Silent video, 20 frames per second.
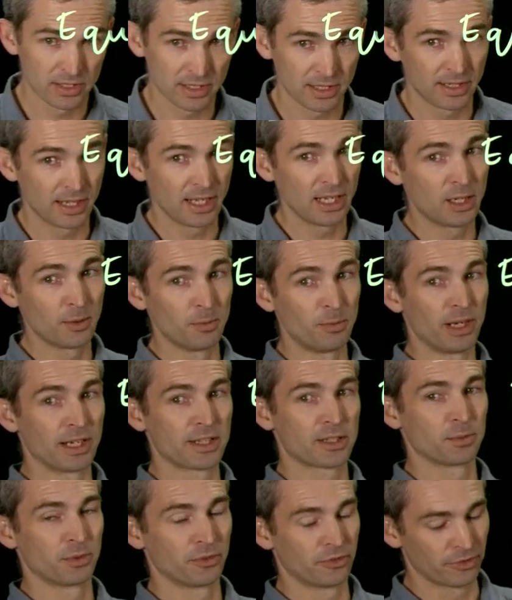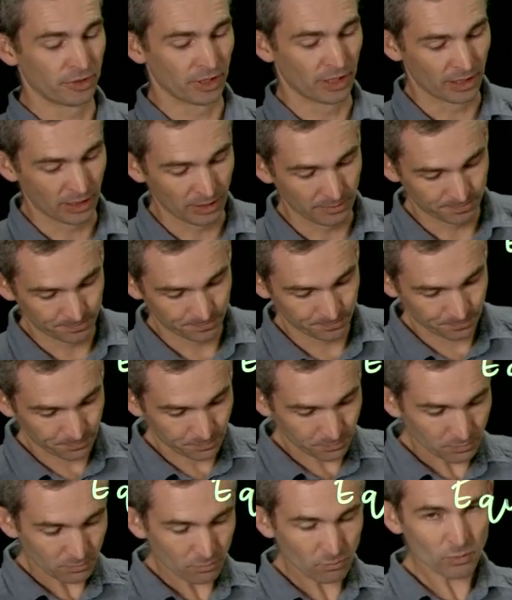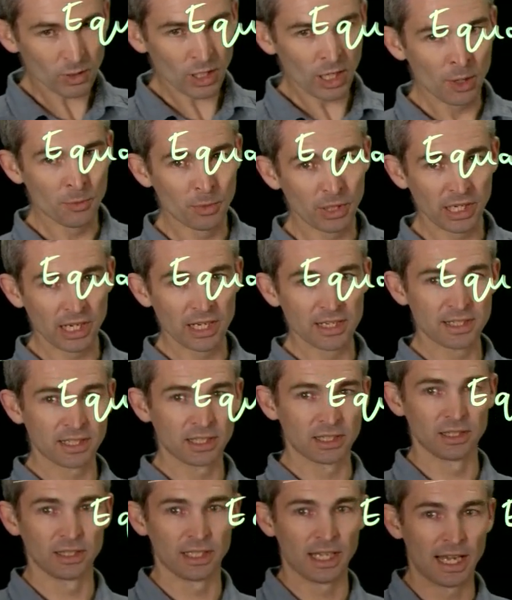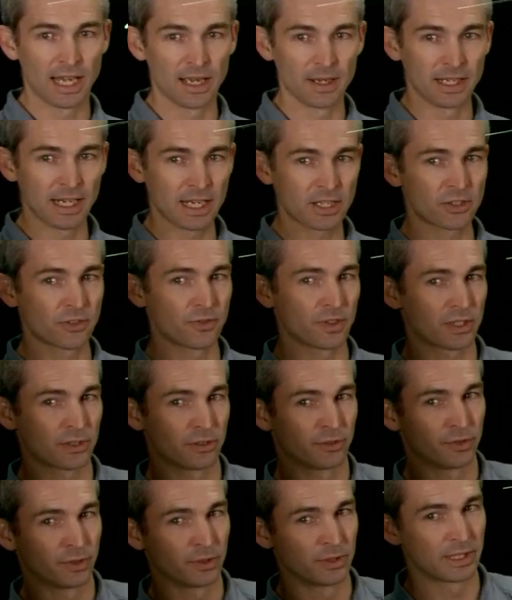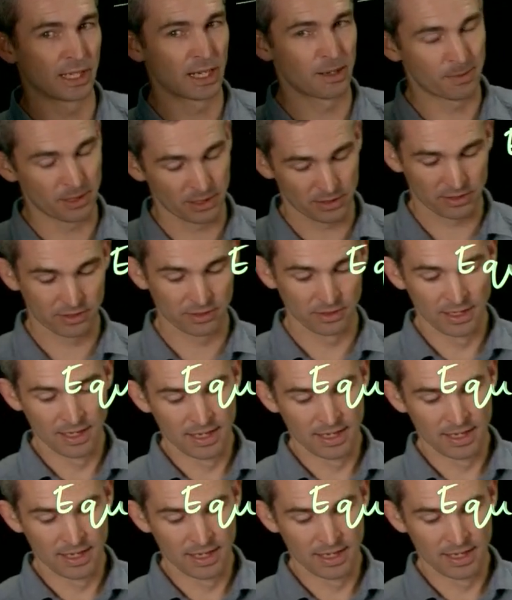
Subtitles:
in incompressible flow. And we're going to deal in astrophysical fluid dynamics